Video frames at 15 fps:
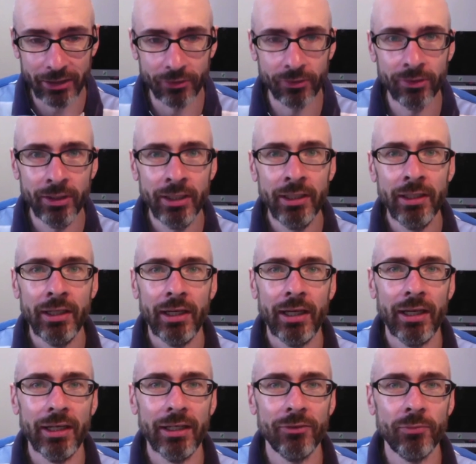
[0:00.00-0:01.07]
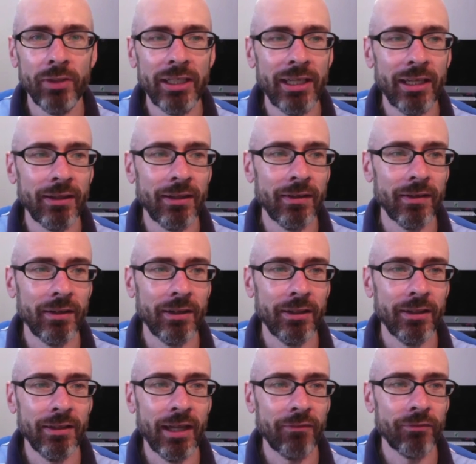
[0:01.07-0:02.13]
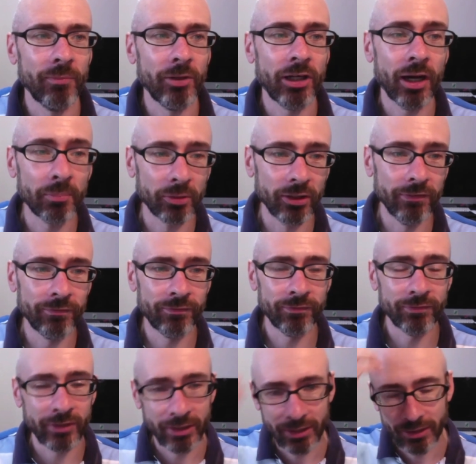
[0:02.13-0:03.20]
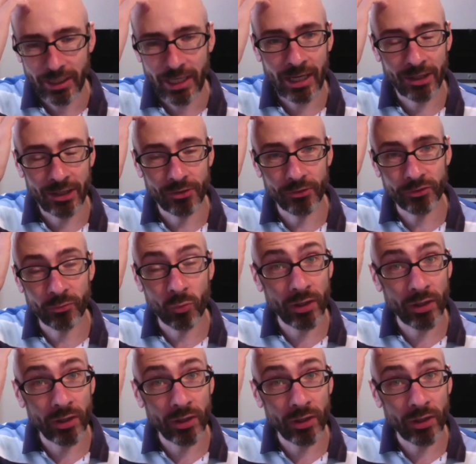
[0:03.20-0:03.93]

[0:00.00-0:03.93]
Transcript: angle. And we get that from a couple of angles.